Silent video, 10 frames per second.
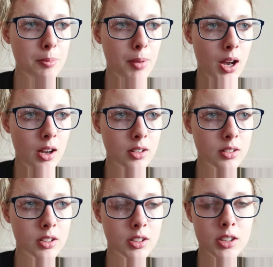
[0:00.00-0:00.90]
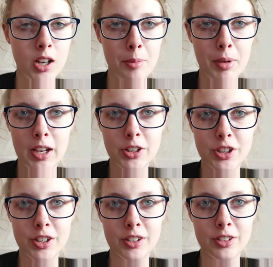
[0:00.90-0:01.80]
But the
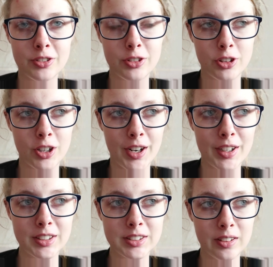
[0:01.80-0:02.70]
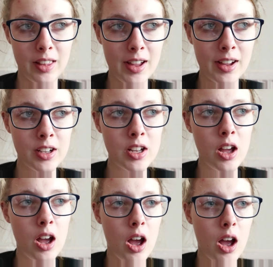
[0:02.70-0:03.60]
determination for it is still there.
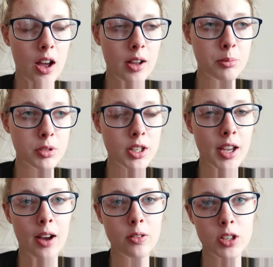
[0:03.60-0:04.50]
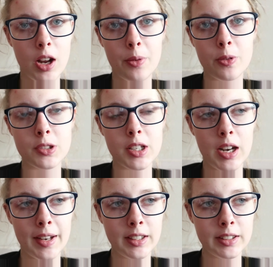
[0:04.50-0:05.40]
So yeah, obviously I was in
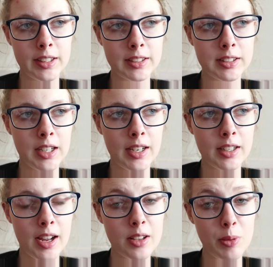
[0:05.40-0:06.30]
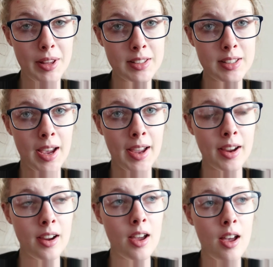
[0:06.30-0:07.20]
London yesterday. Today is Wednesday.